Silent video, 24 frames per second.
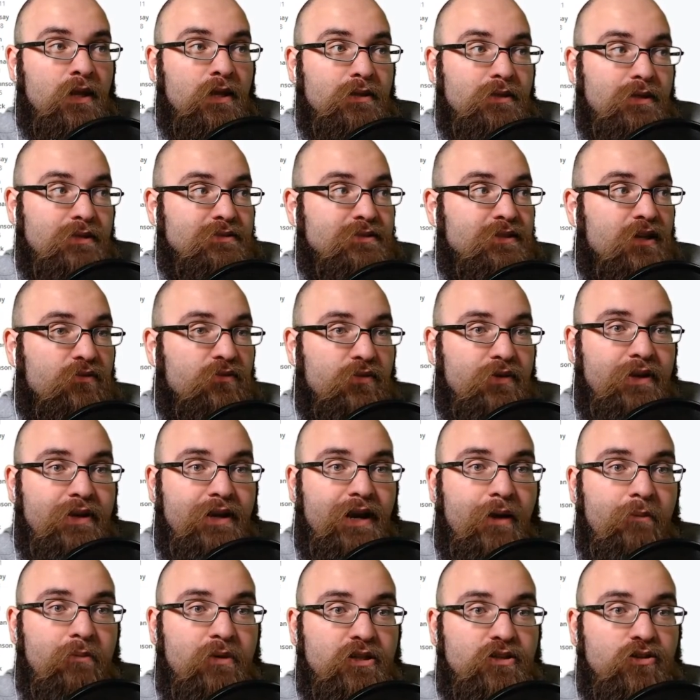Let's not forget
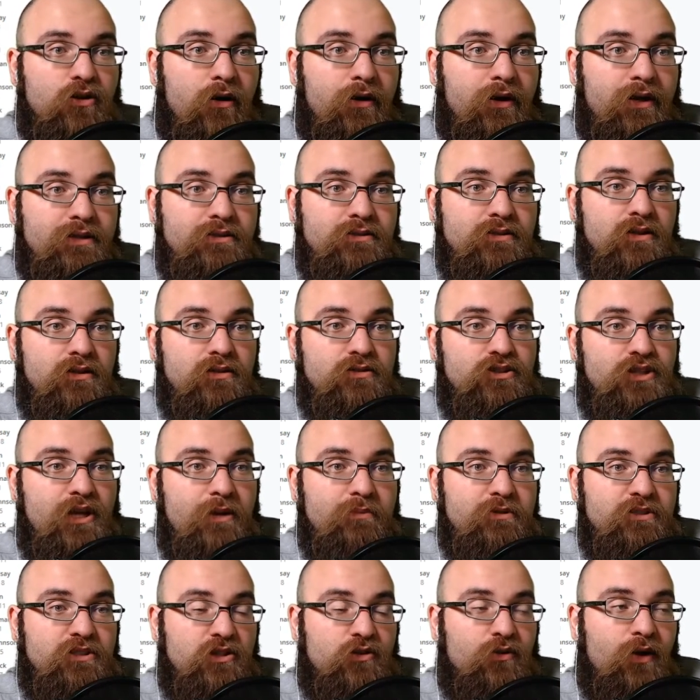how many targets
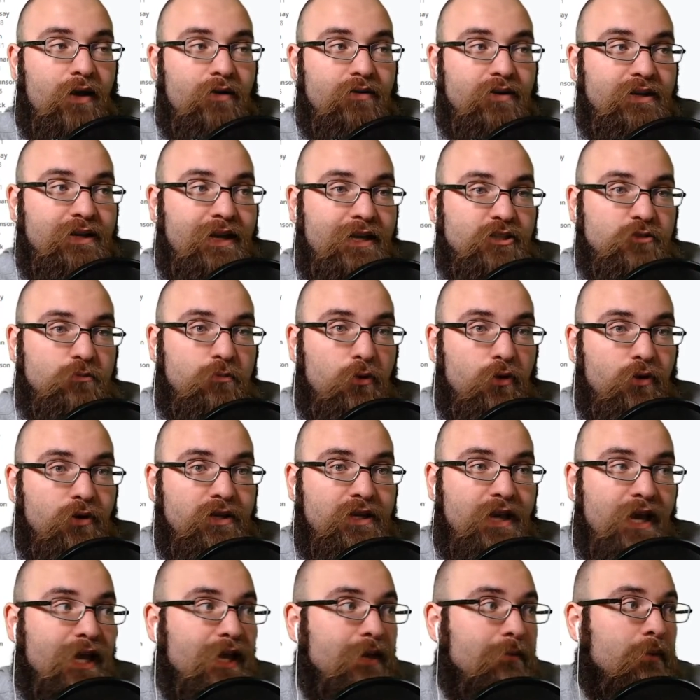Jamison Crowder gets per
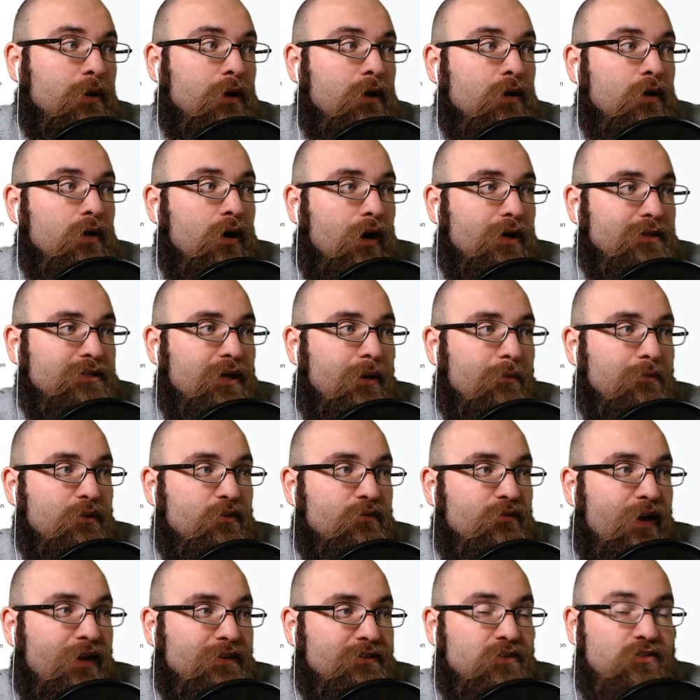game on top of the
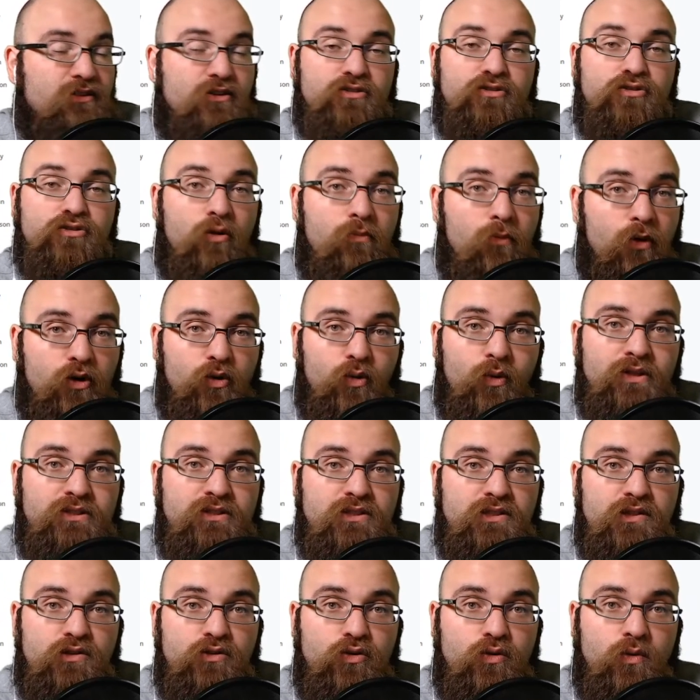fact that there's no more
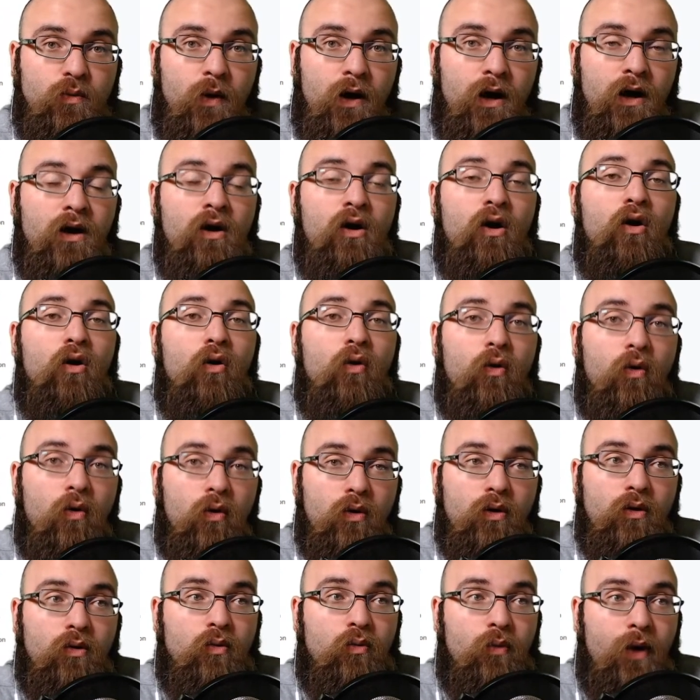Quincy Enunwa
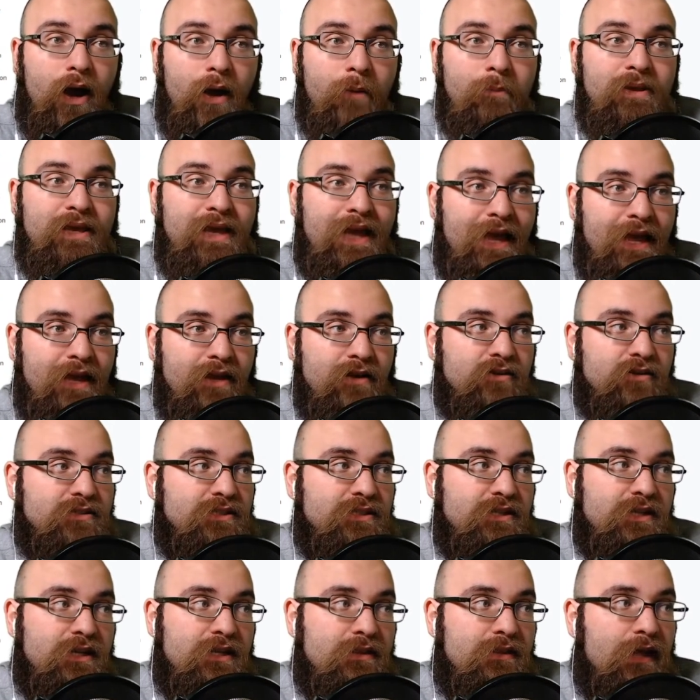or Robbie
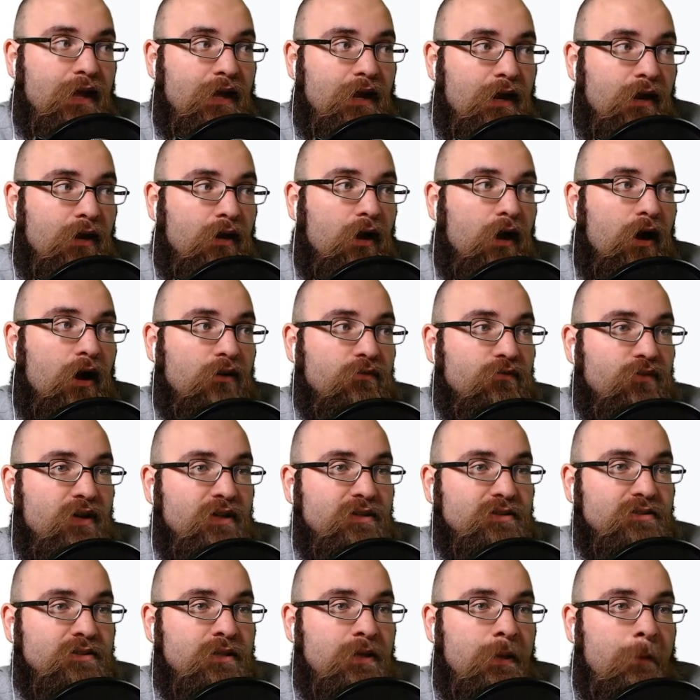Anderson in that
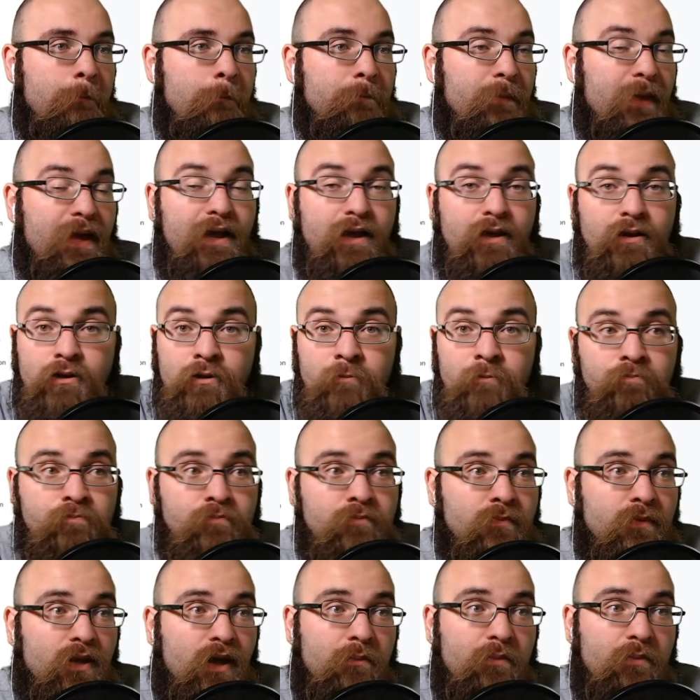offense. And,
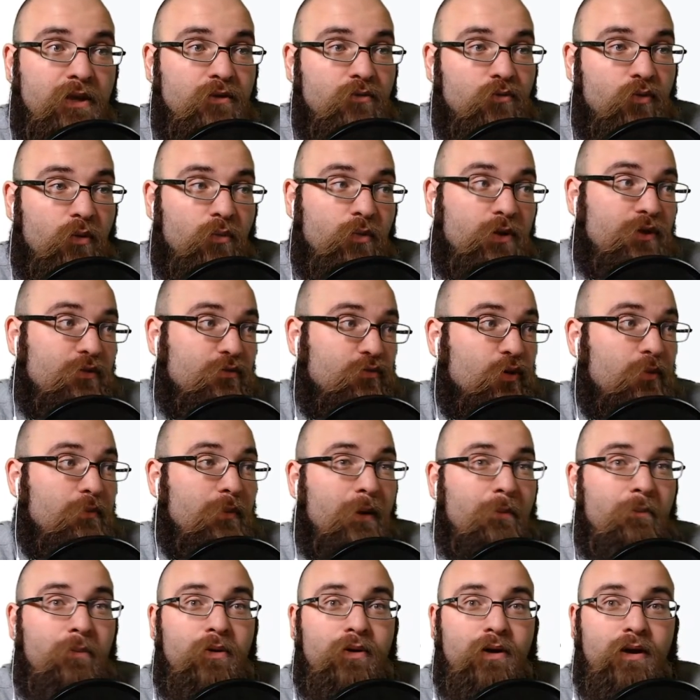when we
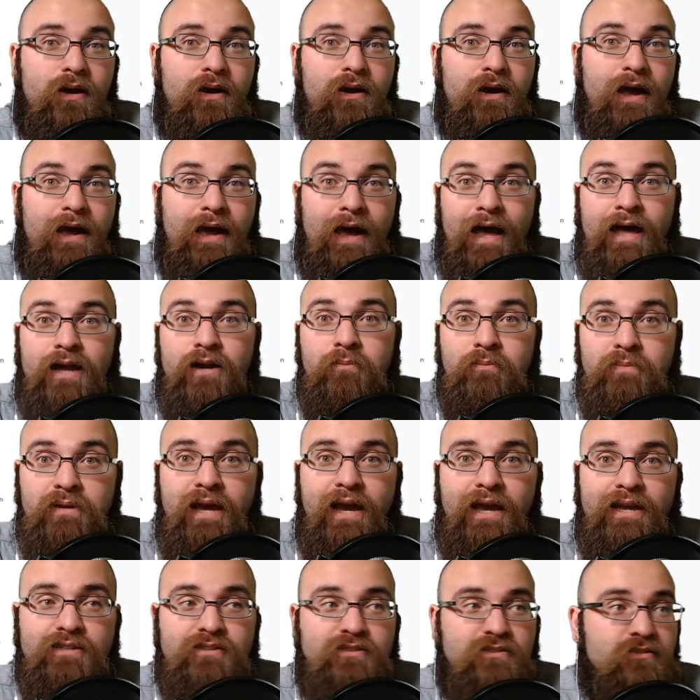remember Adam
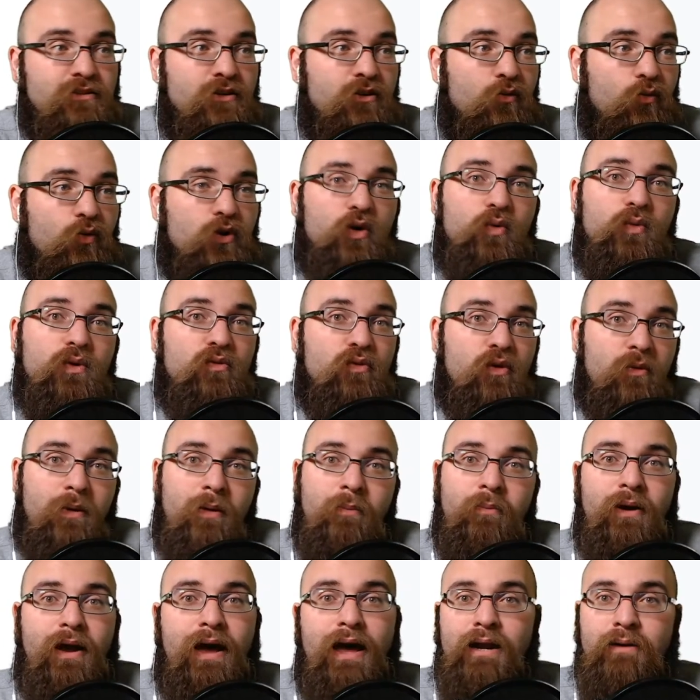Gase, what do we
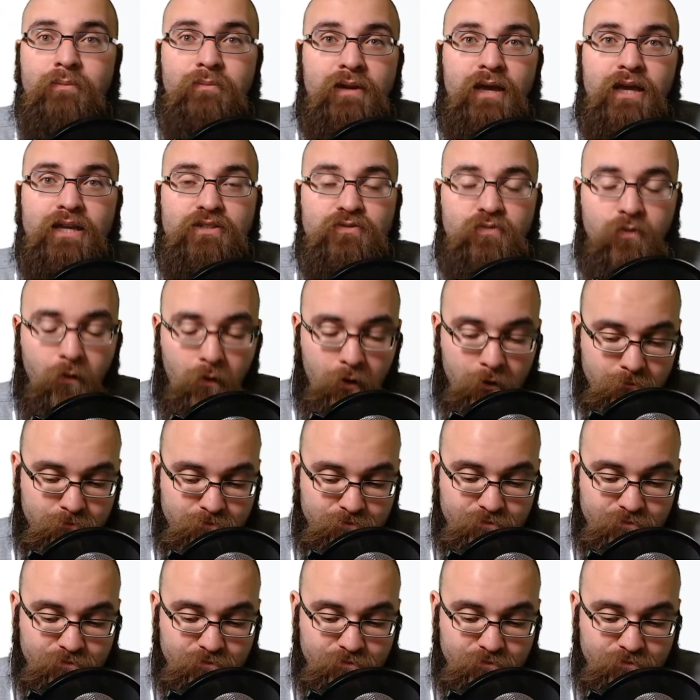remember Adam Gase for?